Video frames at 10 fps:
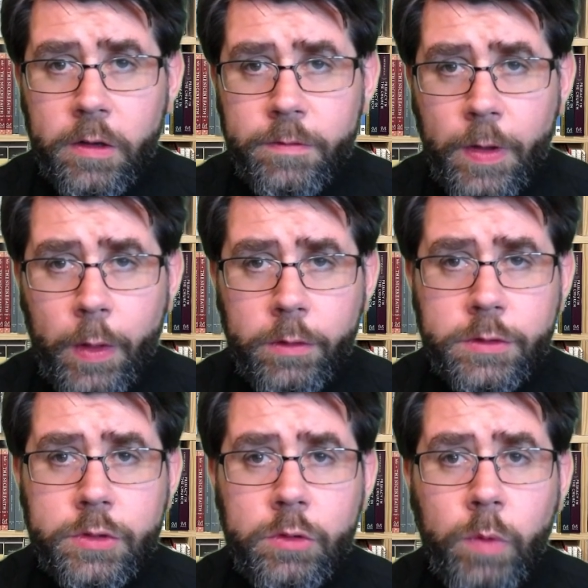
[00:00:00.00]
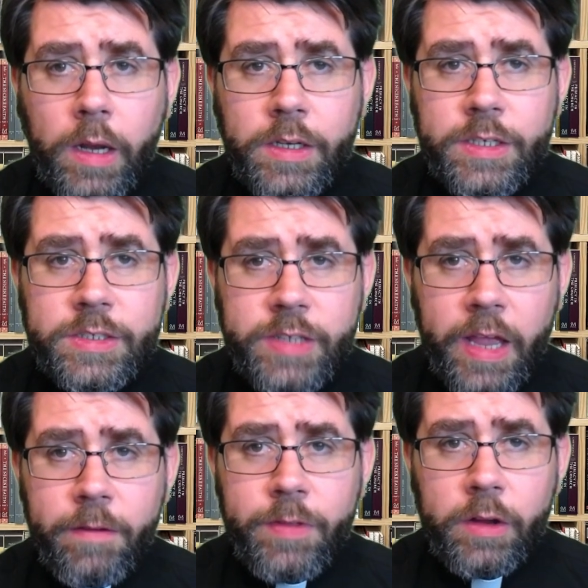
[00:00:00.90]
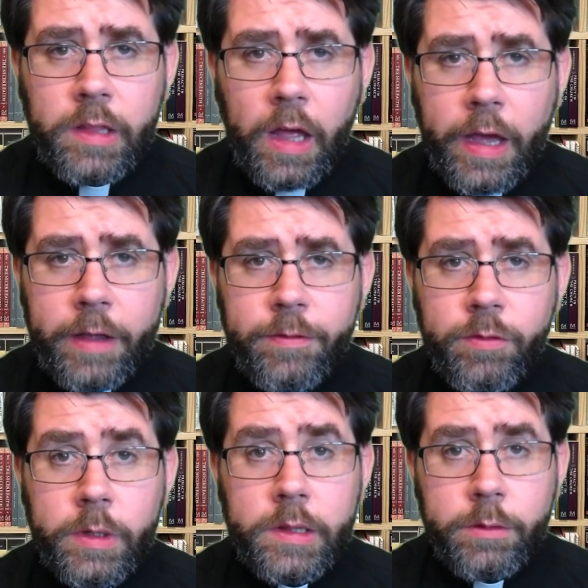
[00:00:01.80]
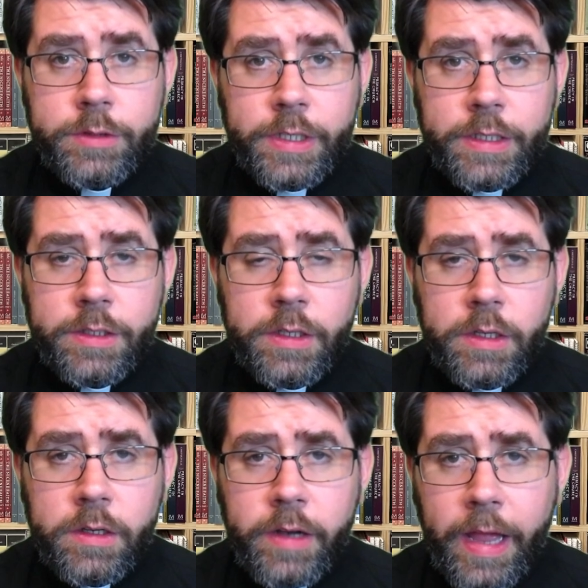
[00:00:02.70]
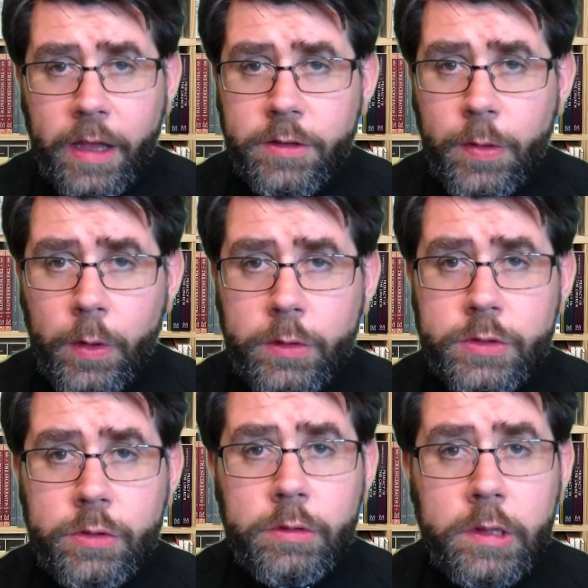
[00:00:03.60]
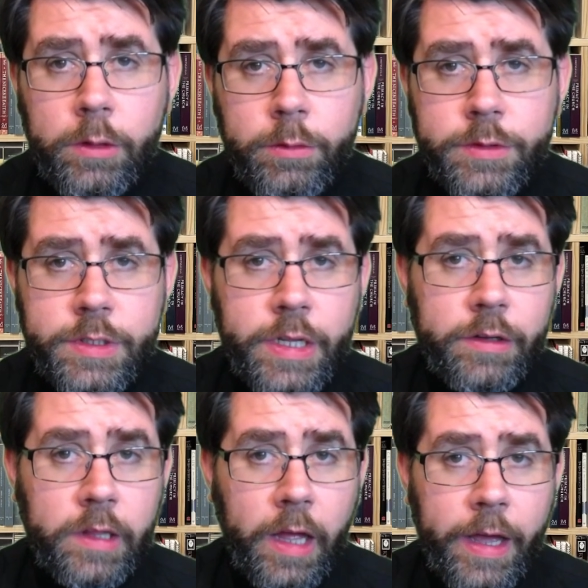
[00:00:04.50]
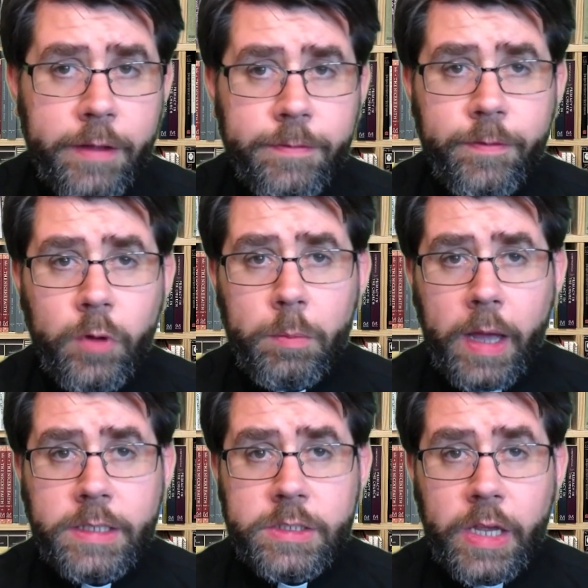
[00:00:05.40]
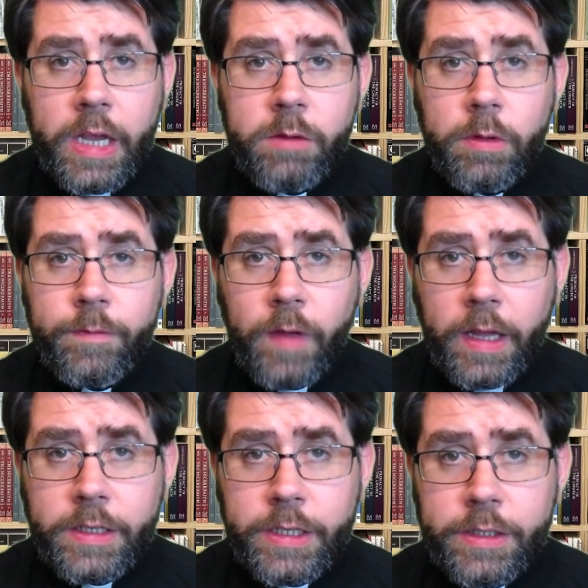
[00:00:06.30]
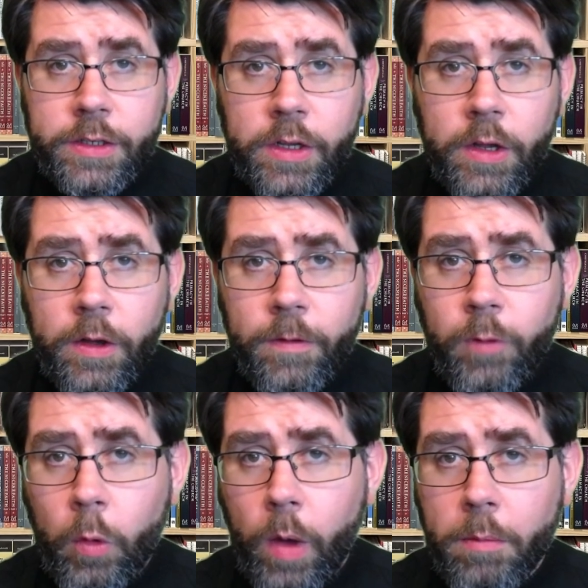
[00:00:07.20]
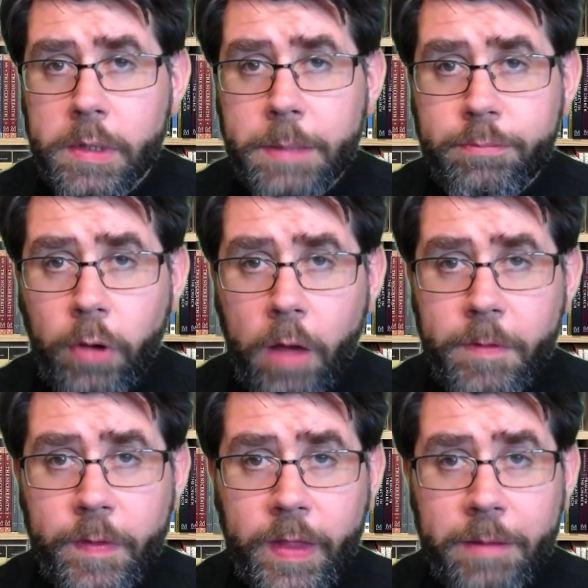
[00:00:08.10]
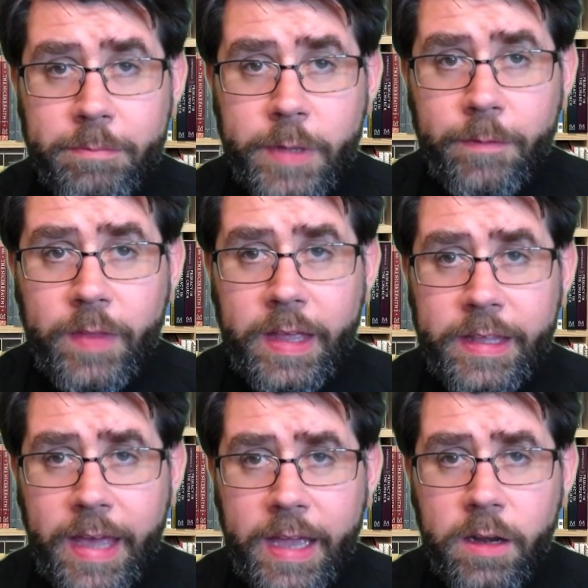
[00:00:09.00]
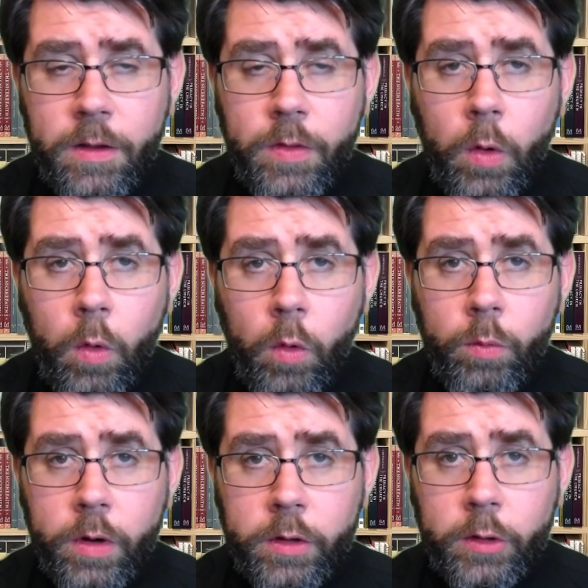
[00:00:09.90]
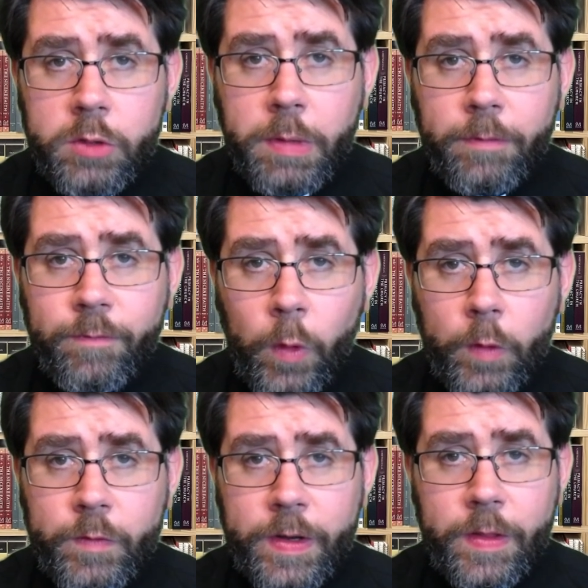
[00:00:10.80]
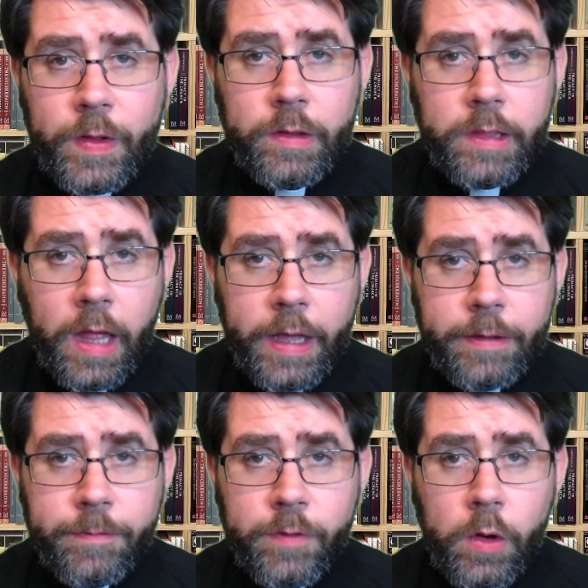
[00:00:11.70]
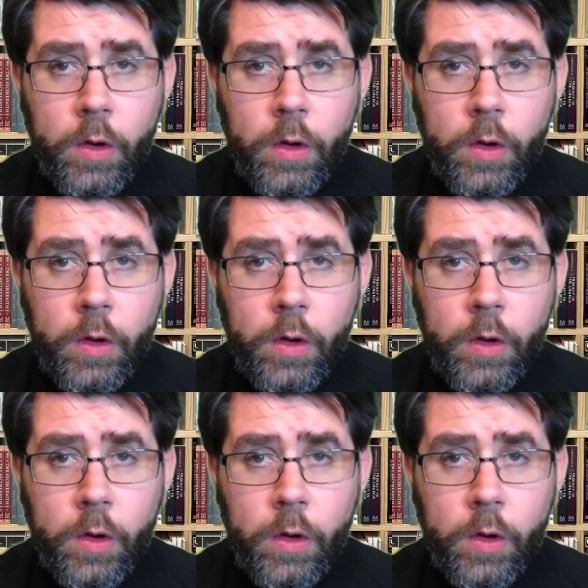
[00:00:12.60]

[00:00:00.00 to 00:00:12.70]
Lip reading: For those who want to save their life will lose it, and those who lose their life for my sake will find it. For what will it profit them if they gain the whole world but forfeit their life?